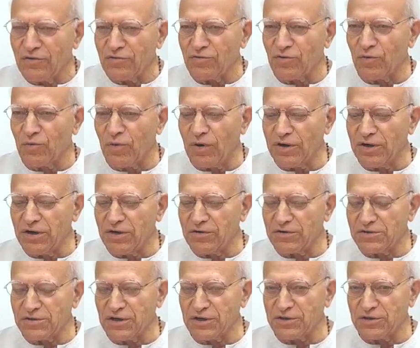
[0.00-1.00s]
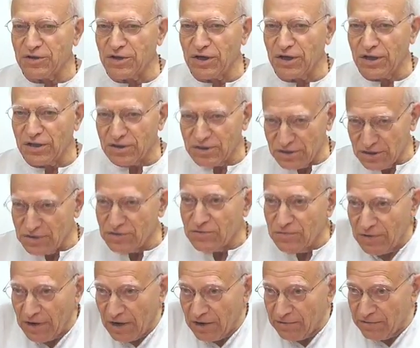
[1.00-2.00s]
So one interesting thing, and this is
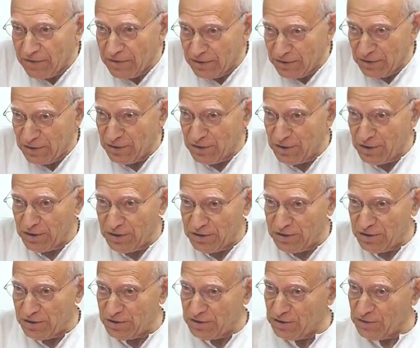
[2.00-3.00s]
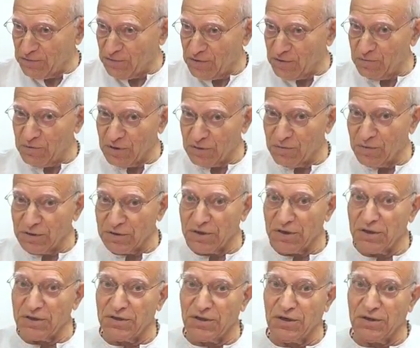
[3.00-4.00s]
relevant in the teaching of the Bhagavat
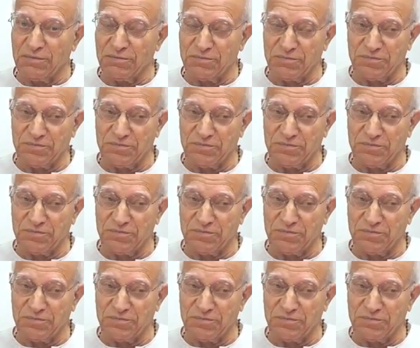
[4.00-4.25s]
Gita,